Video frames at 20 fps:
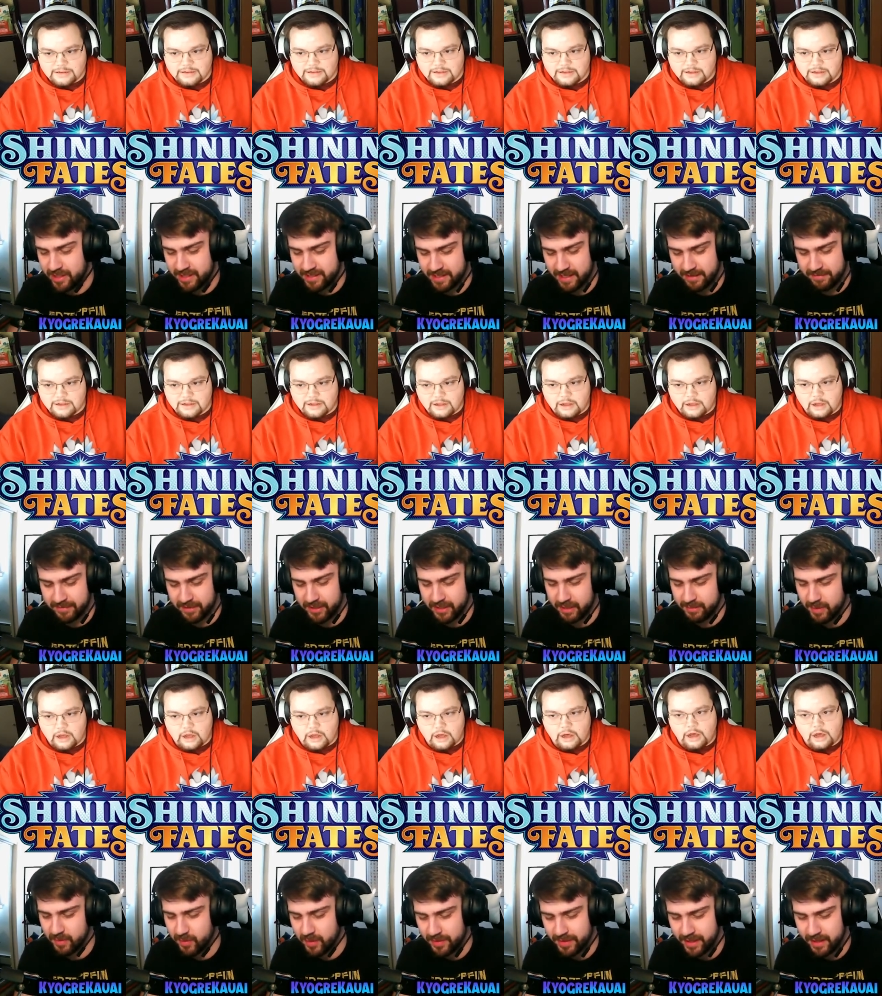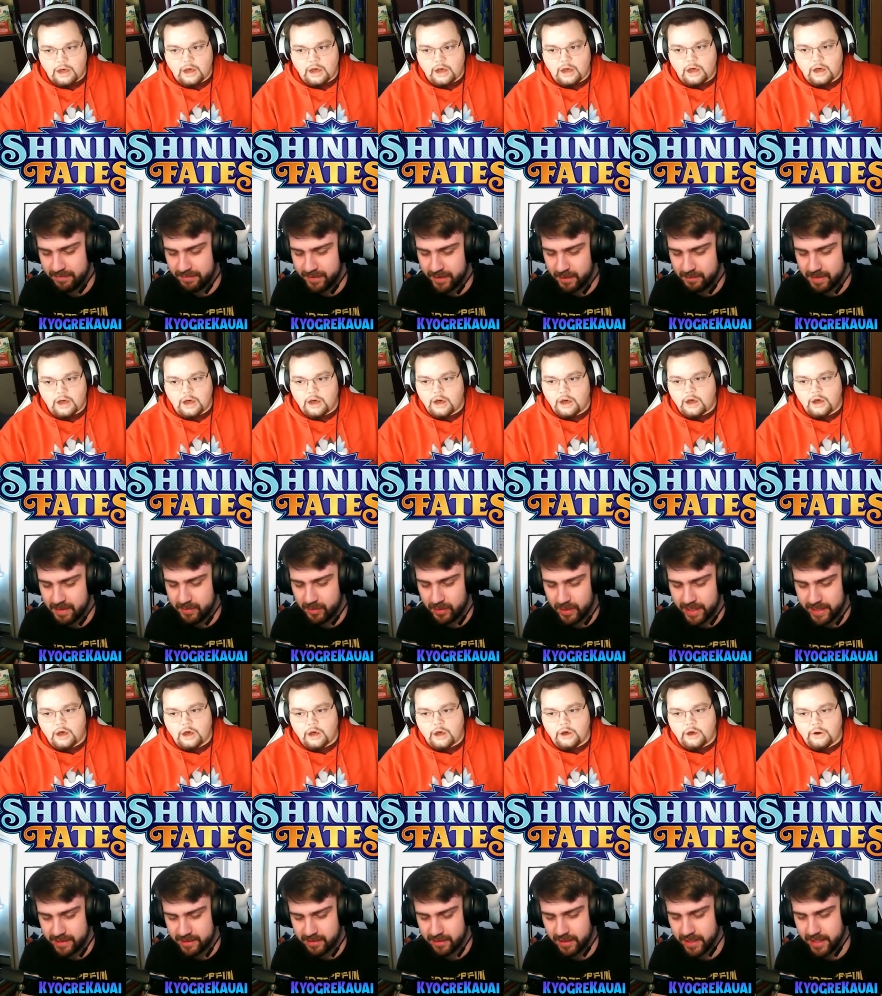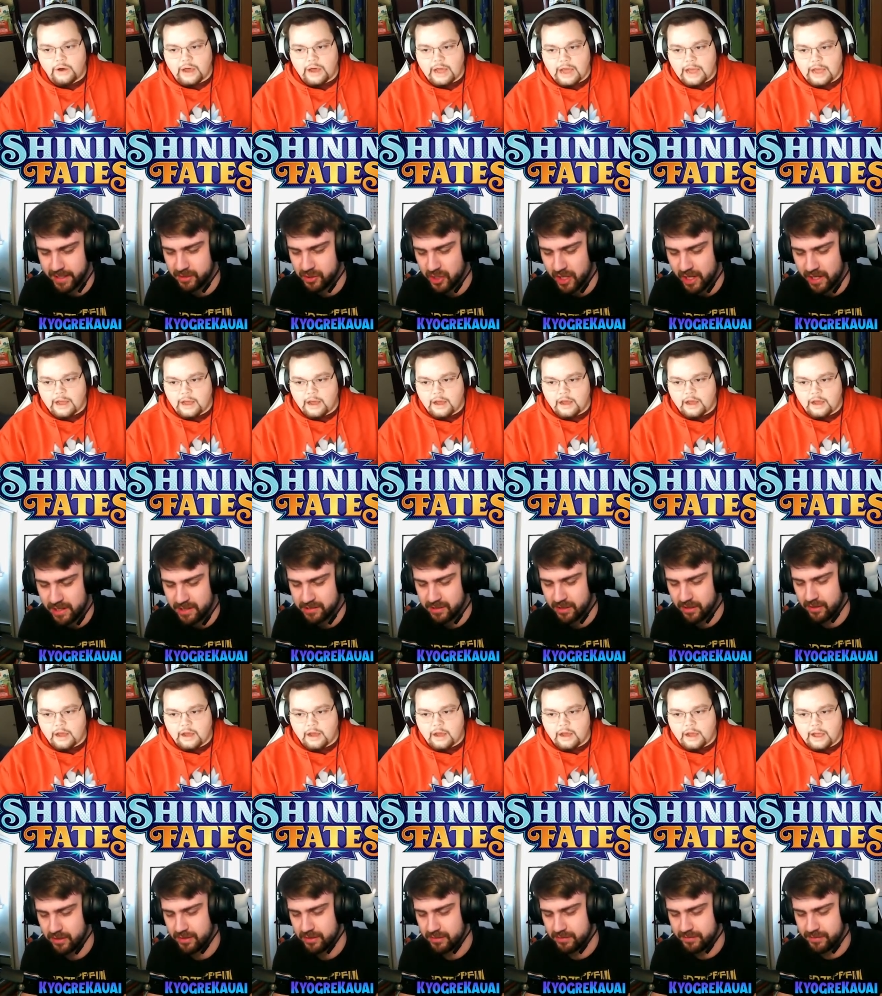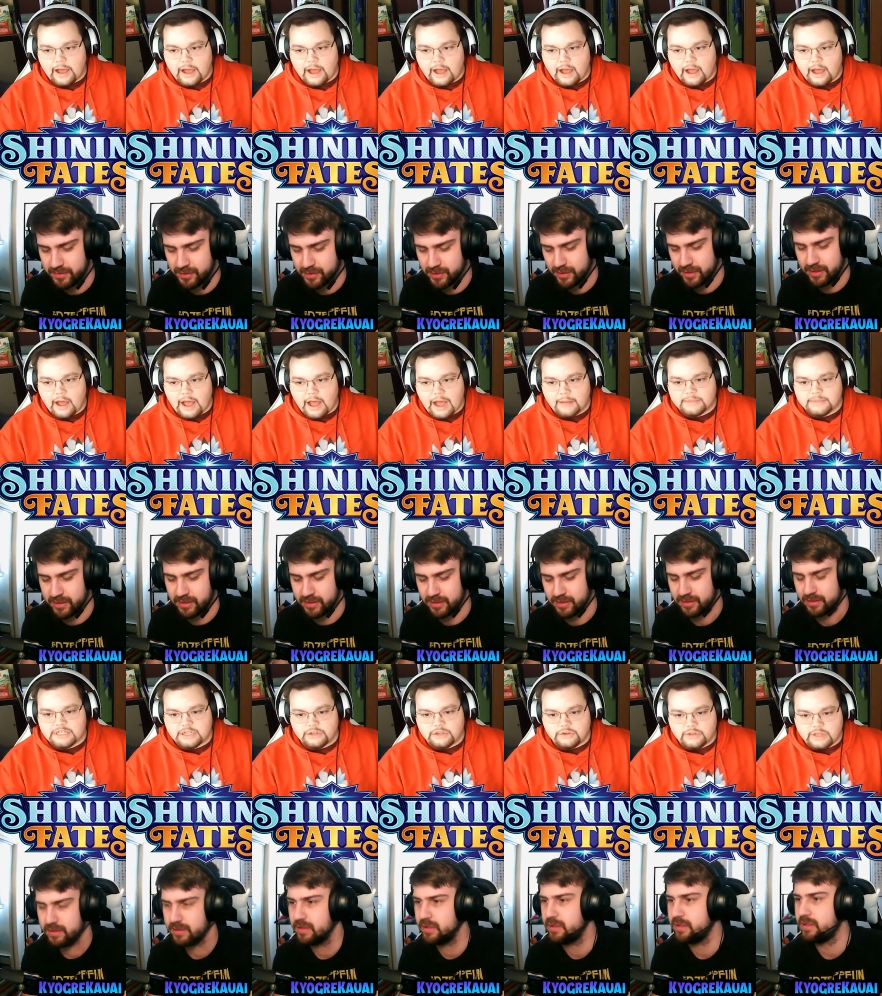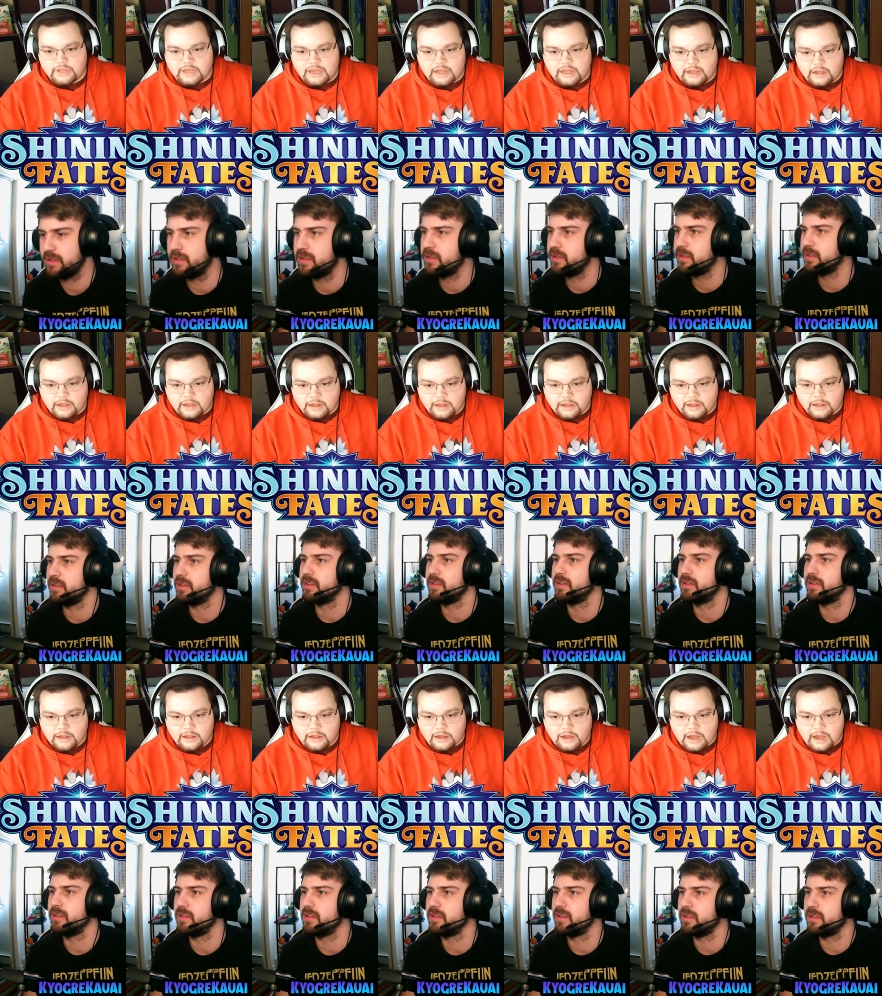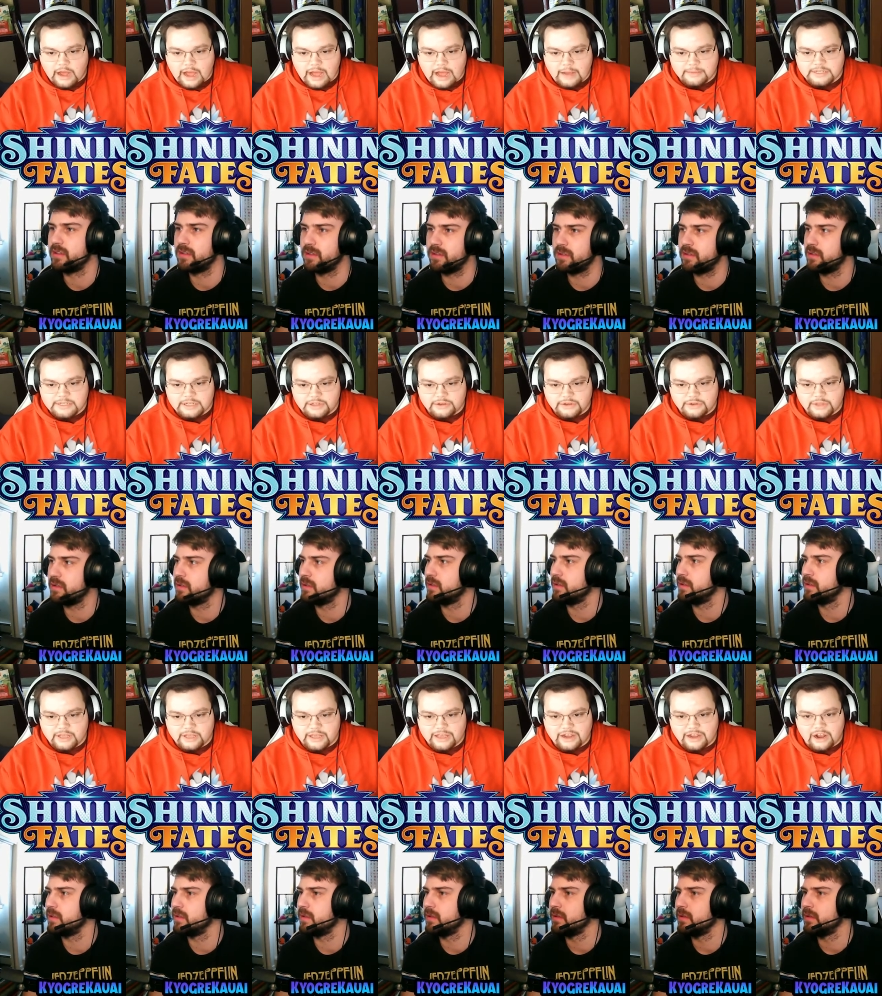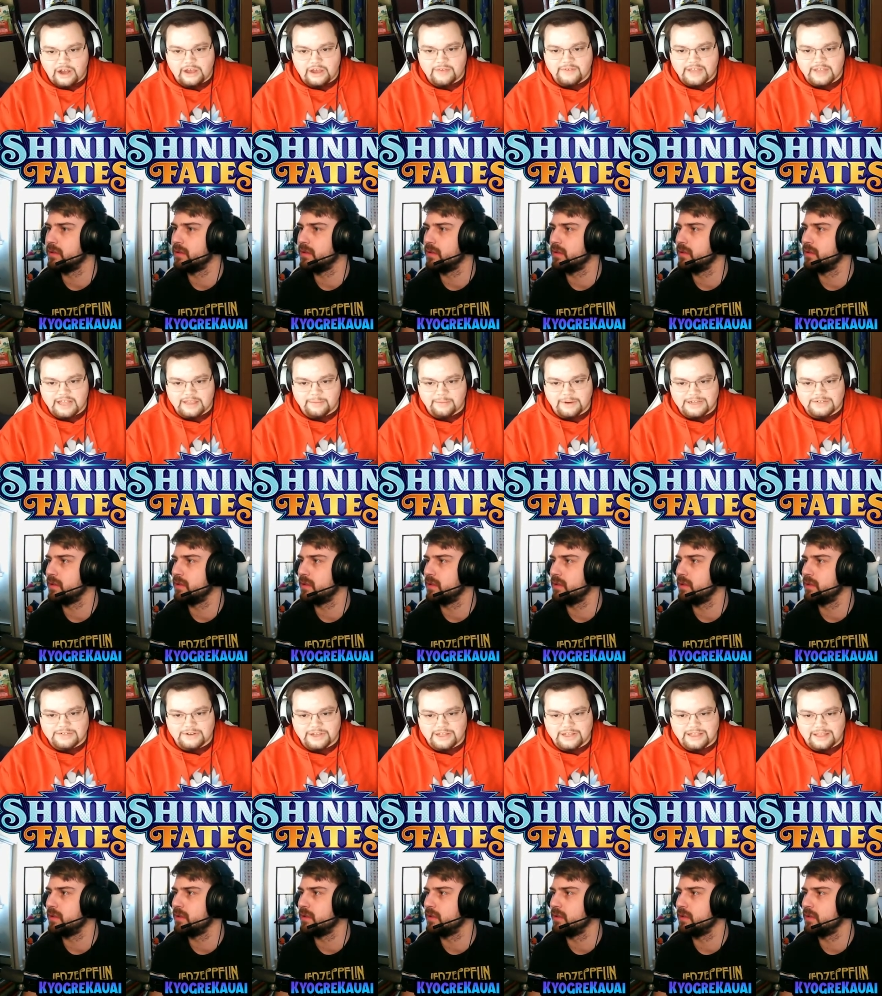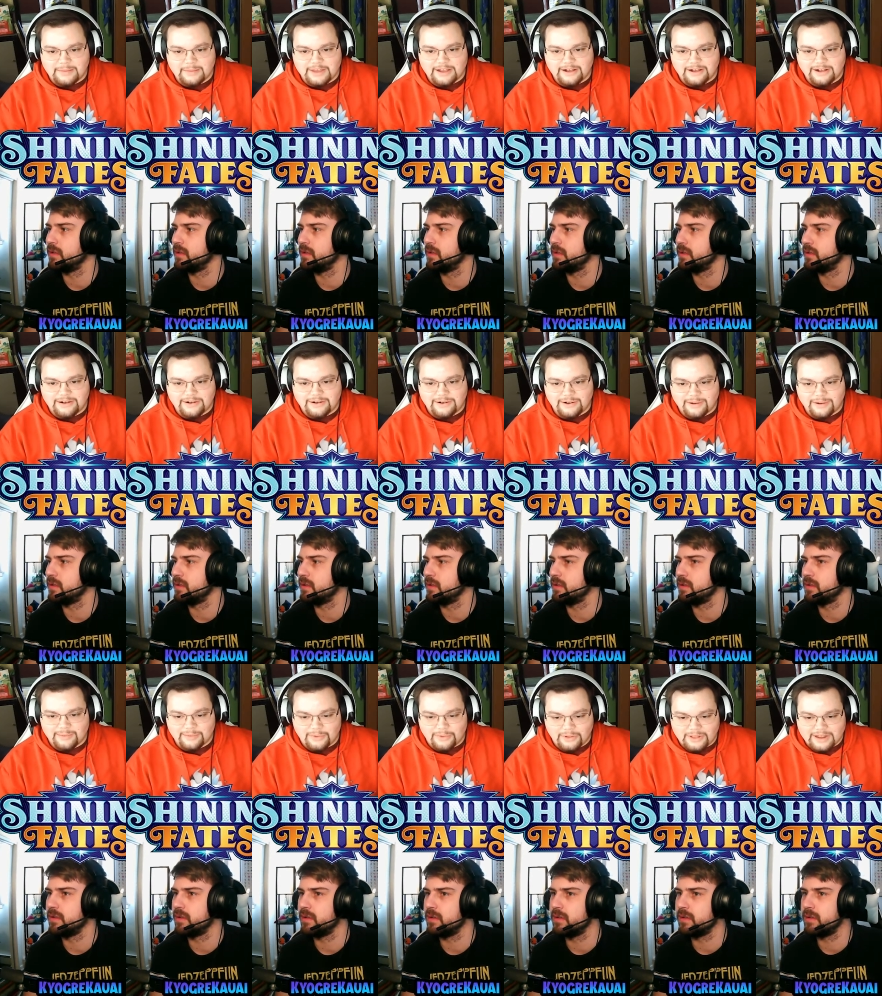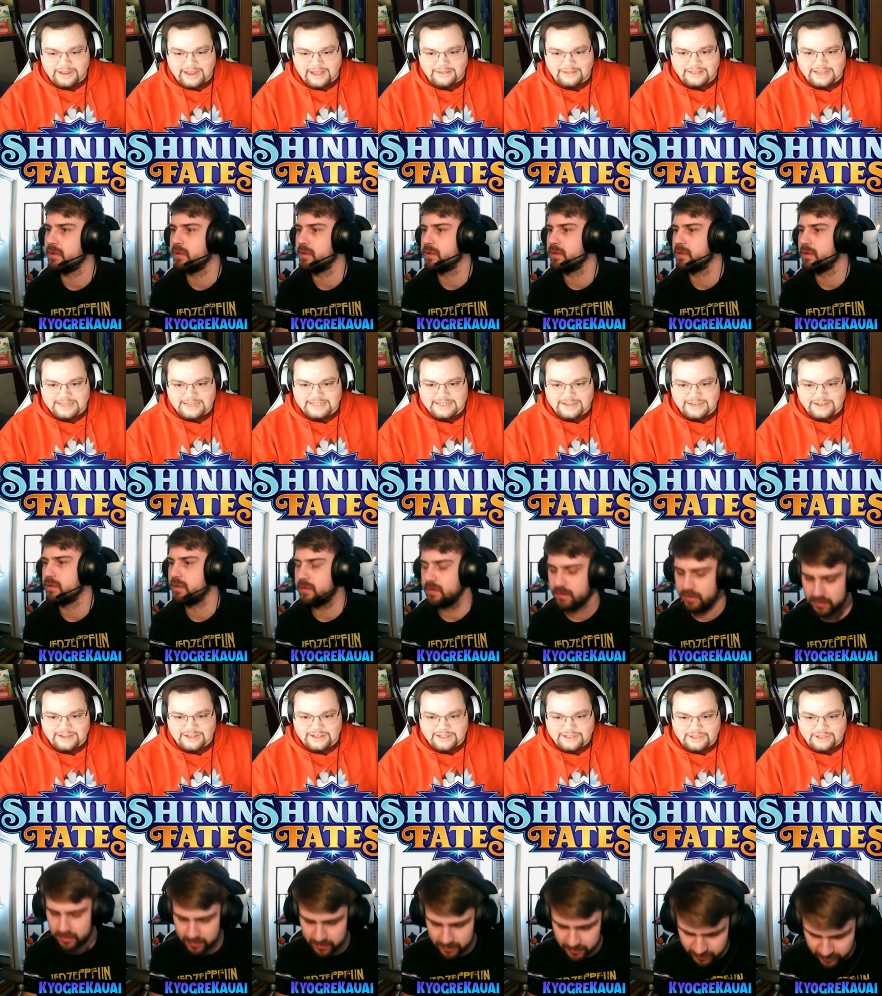Speaker 1: is definitely going to be one that I feel like people like oh, like shiny ab- starters for sure.
Speaker 2: Absolutely, absolutely. Here, I'll even get the price for you. Let me get rolling down this. The